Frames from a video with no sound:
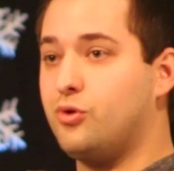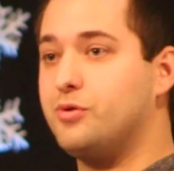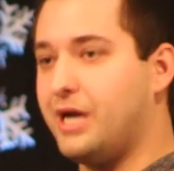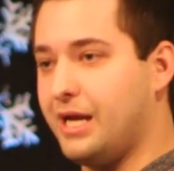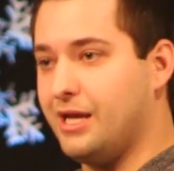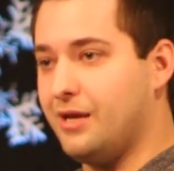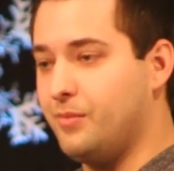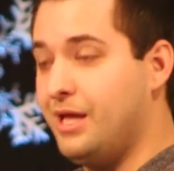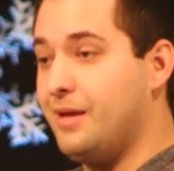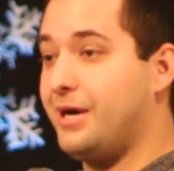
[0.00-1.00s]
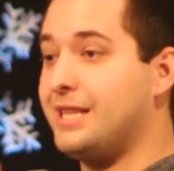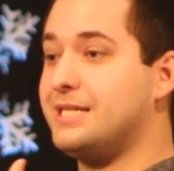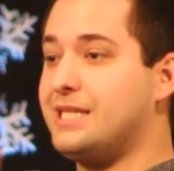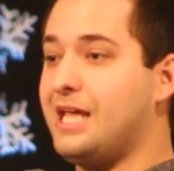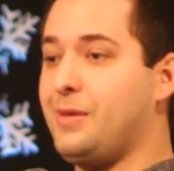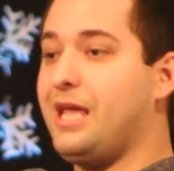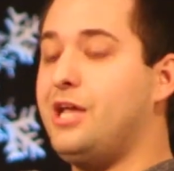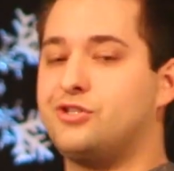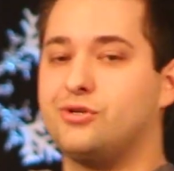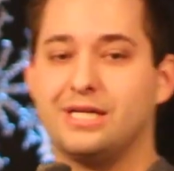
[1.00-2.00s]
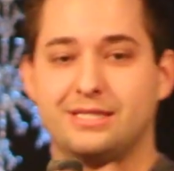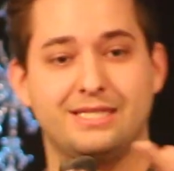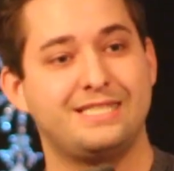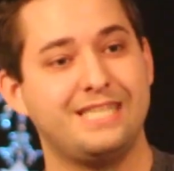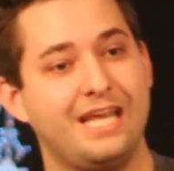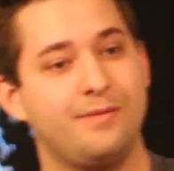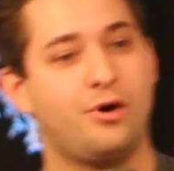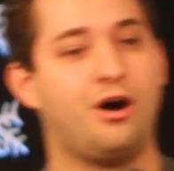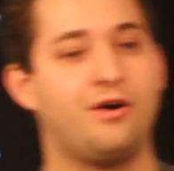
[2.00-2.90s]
told by him by the same angel at the same